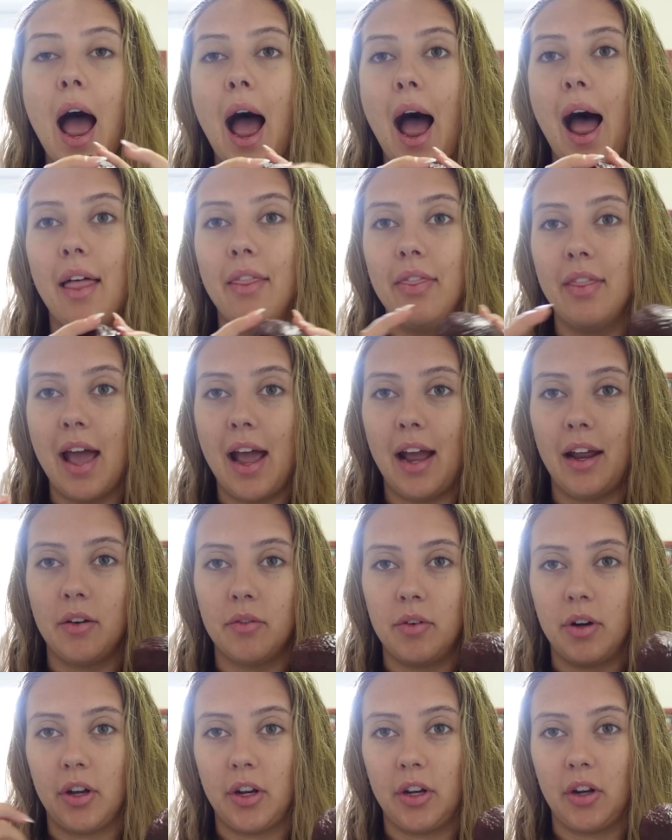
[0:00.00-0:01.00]
and then
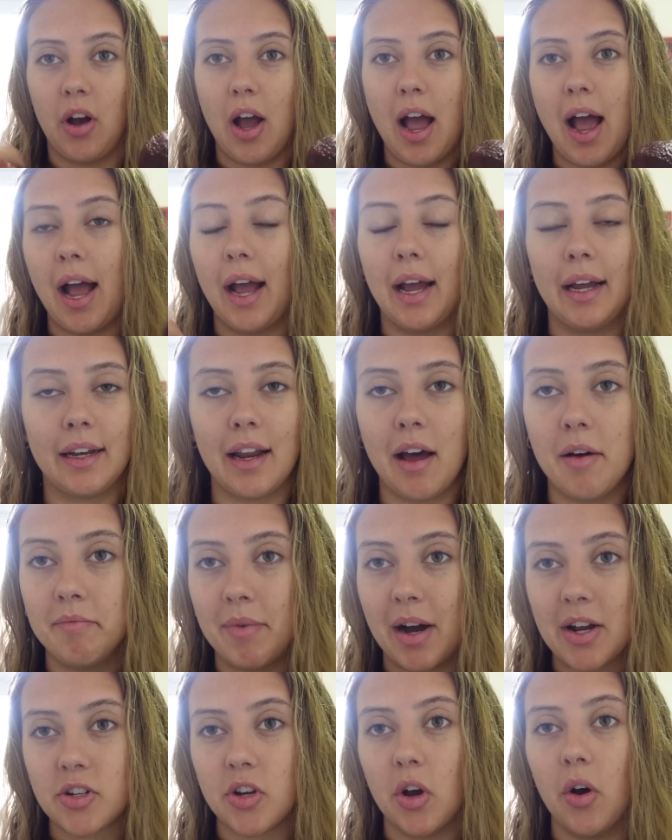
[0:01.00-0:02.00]
we're going to go ahead and
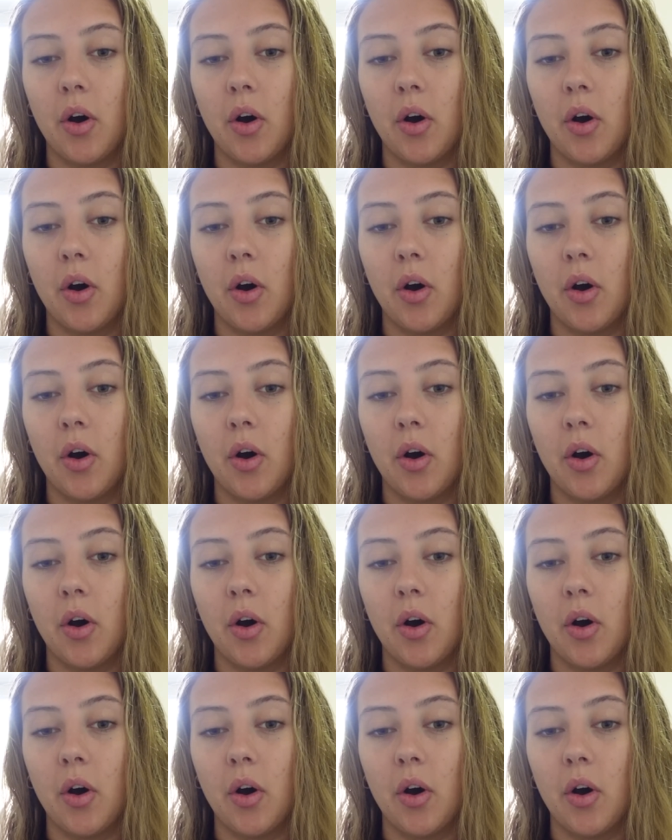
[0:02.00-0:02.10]
mash it